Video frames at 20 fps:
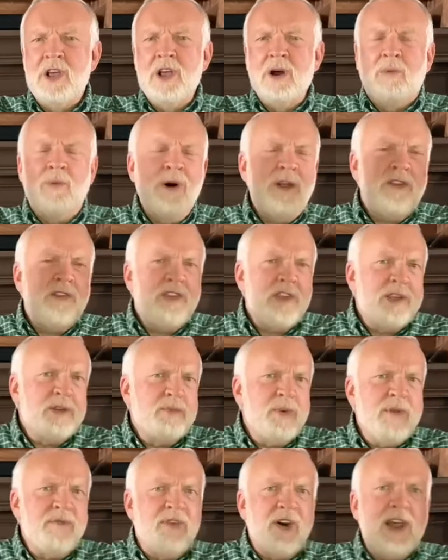One of the things
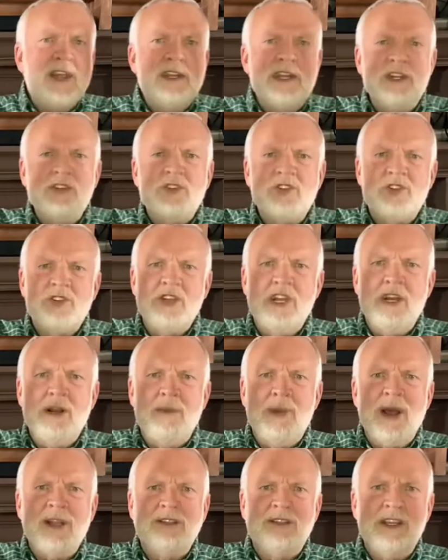we find interesting
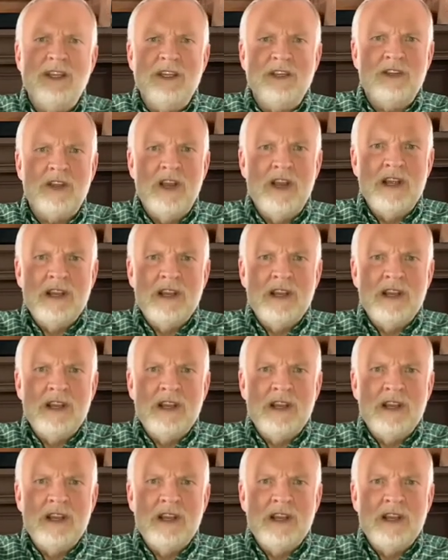about these